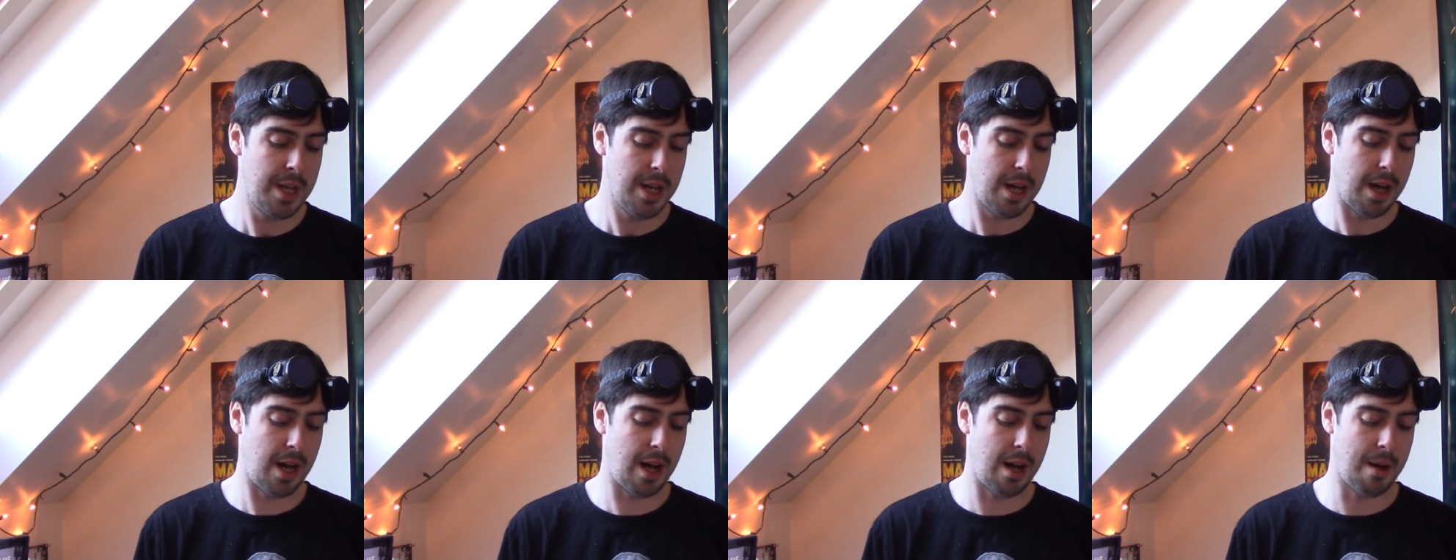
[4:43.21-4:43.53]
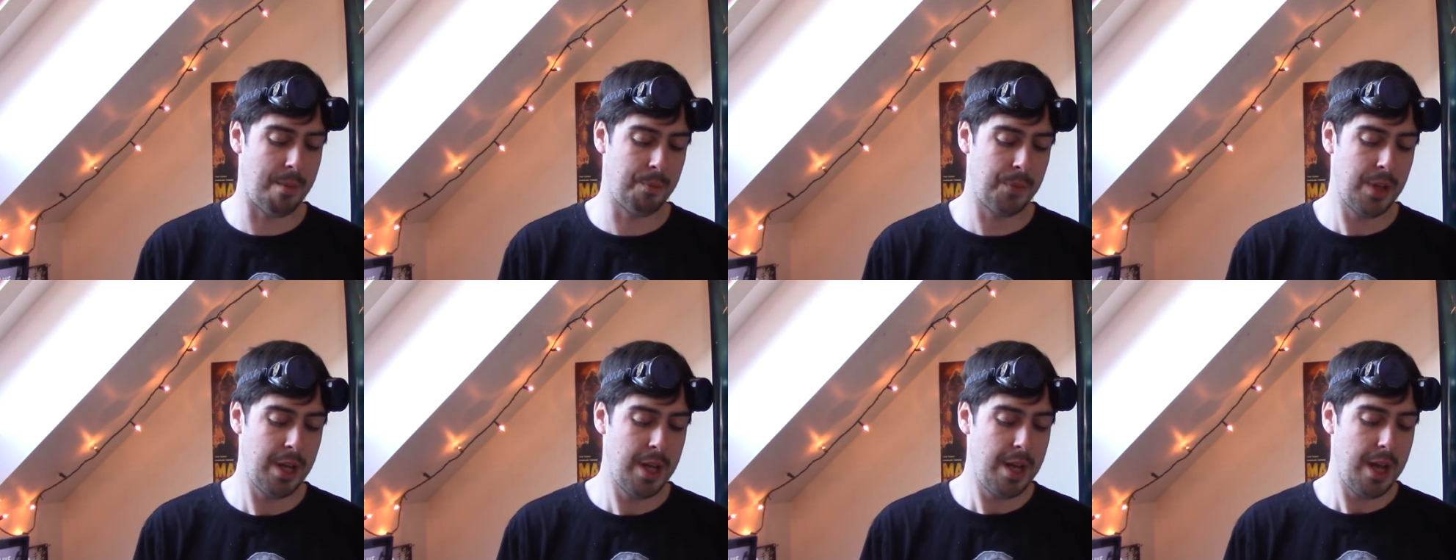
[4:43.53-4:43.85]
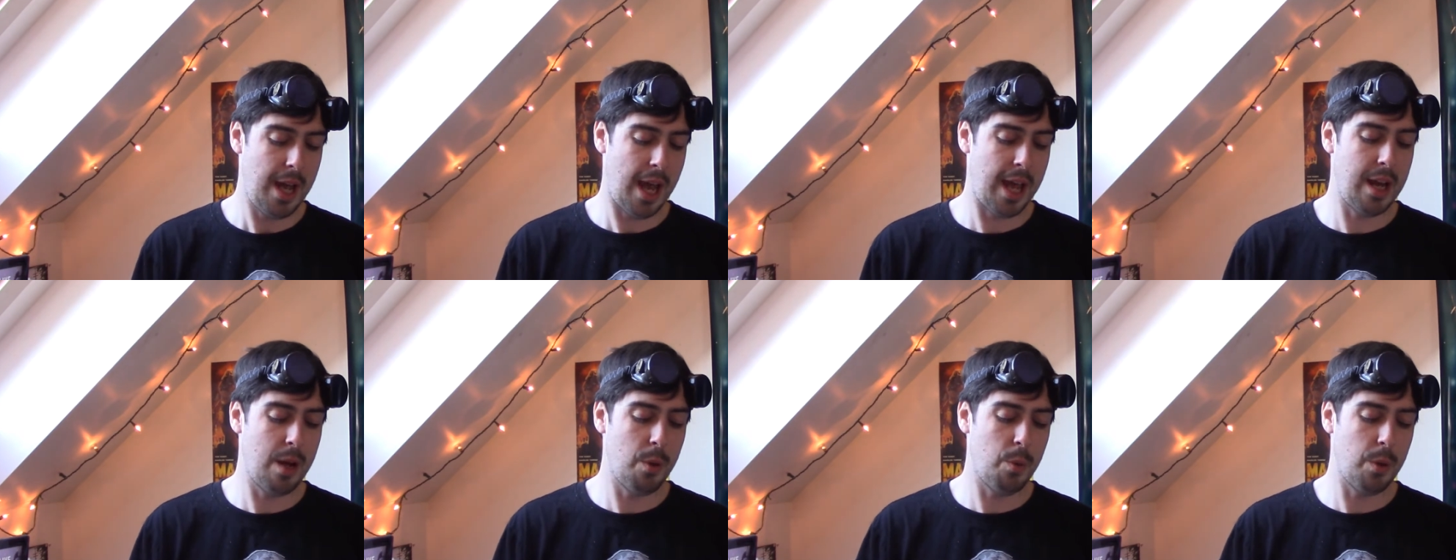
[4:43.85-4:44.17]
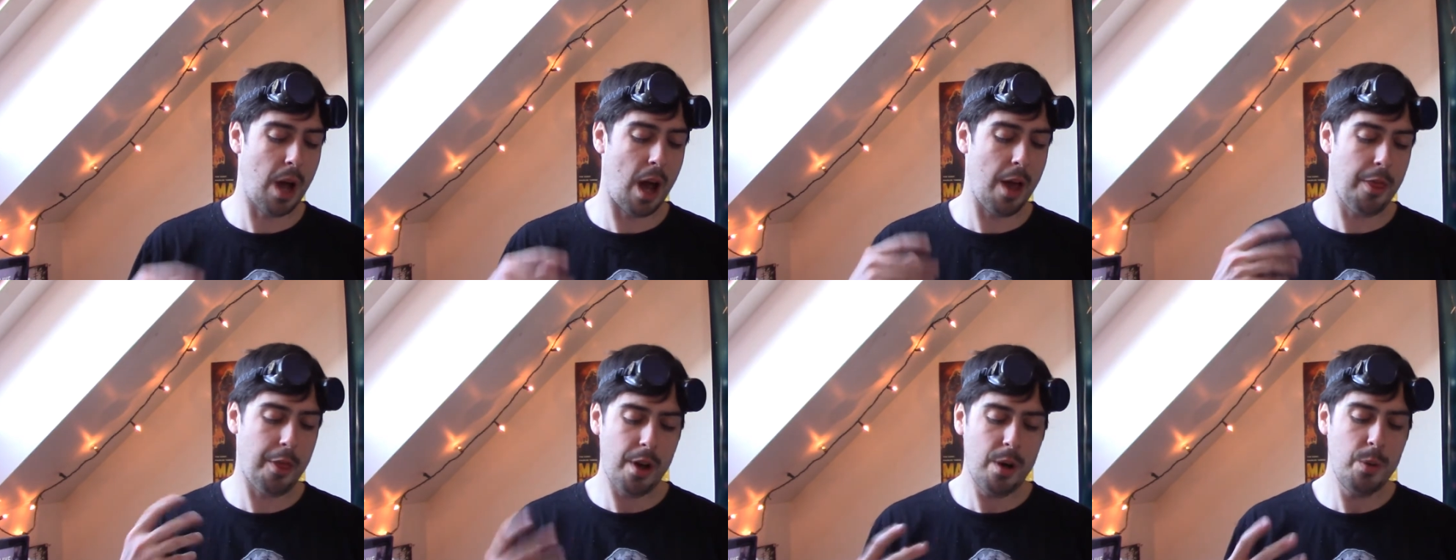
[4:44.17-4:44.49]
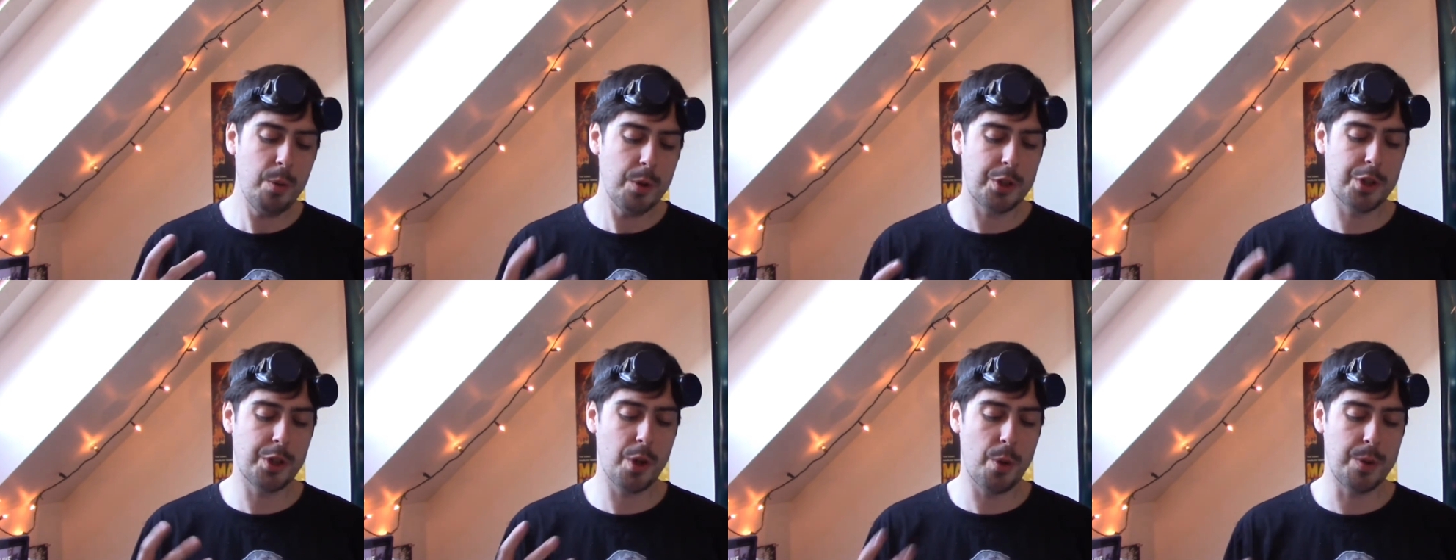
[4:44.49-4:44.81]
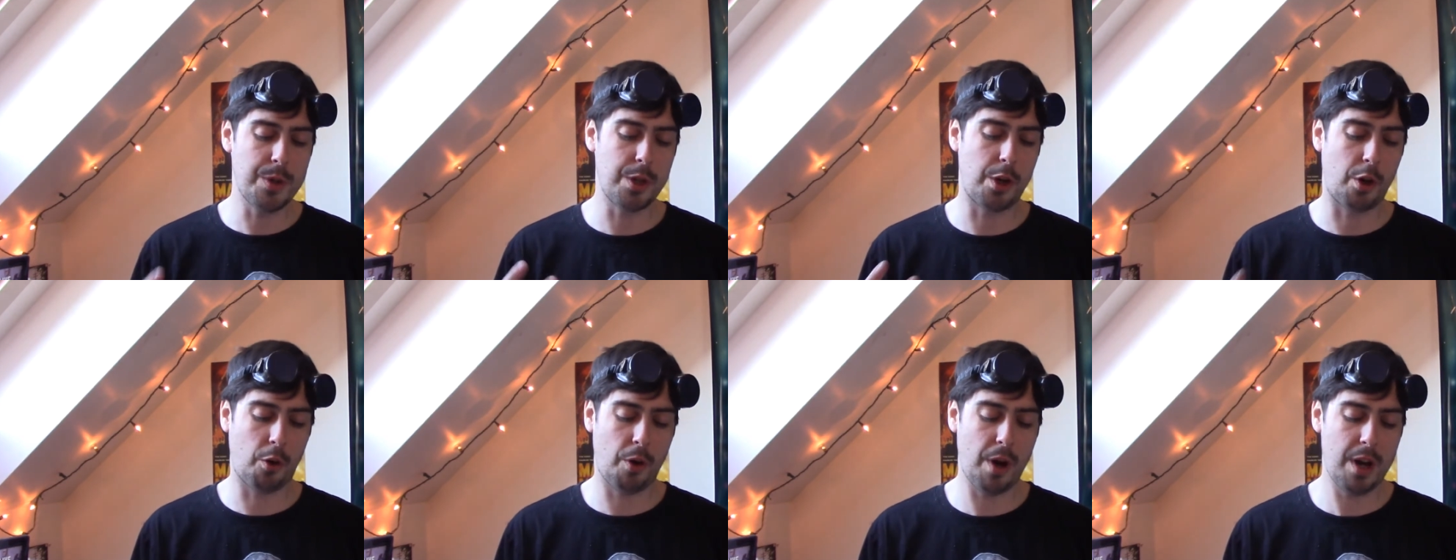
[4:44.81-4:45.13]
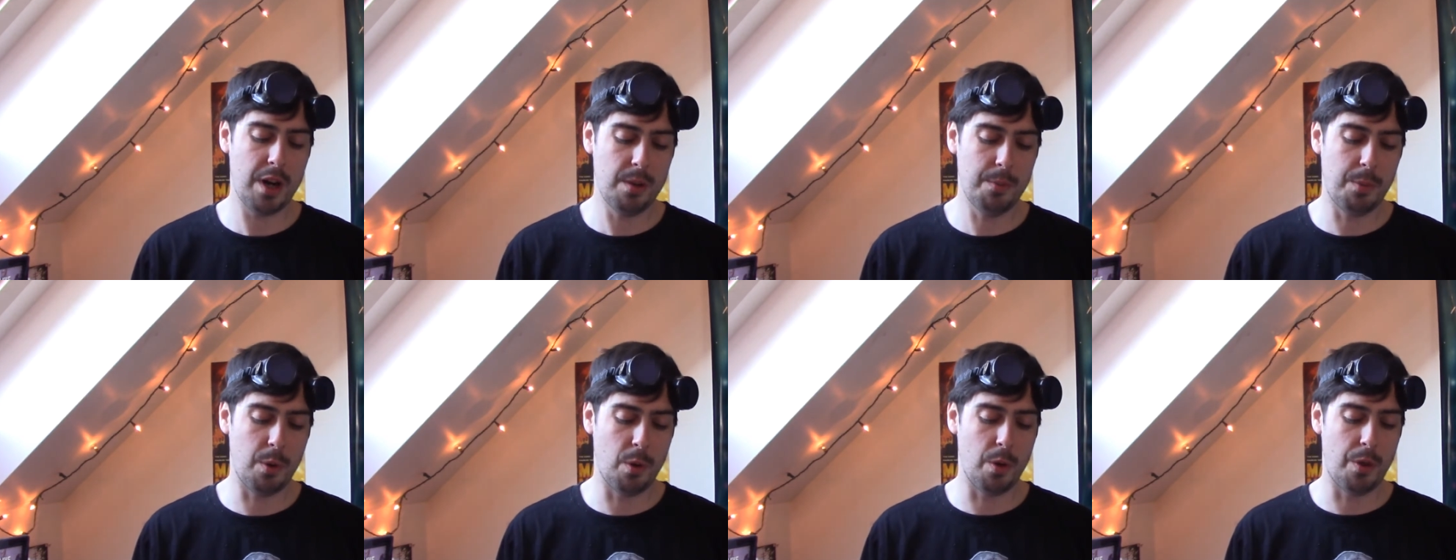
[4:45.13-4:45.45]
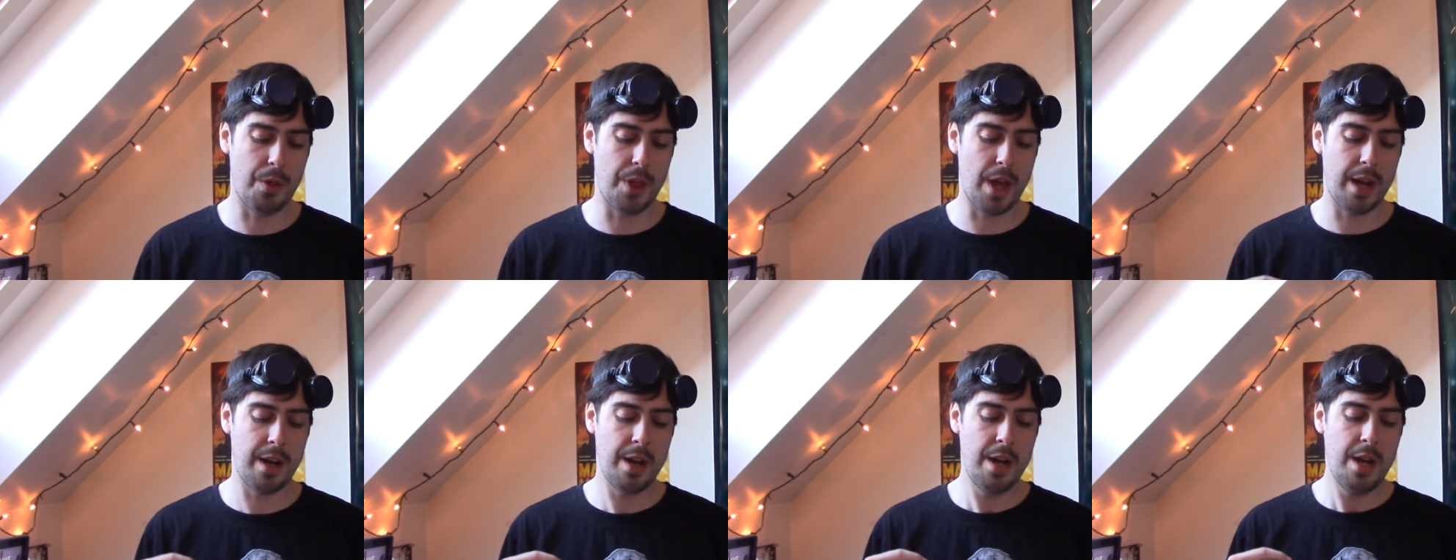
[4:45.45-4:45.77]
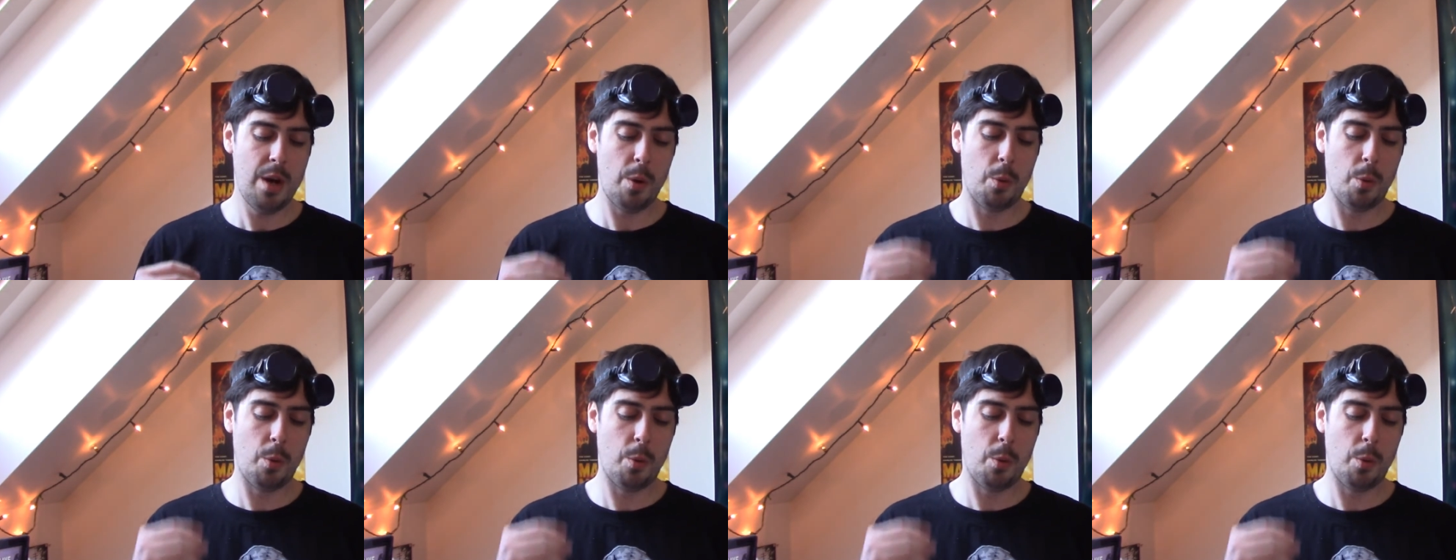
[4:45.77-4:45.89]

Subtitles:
I thought it was so incredible that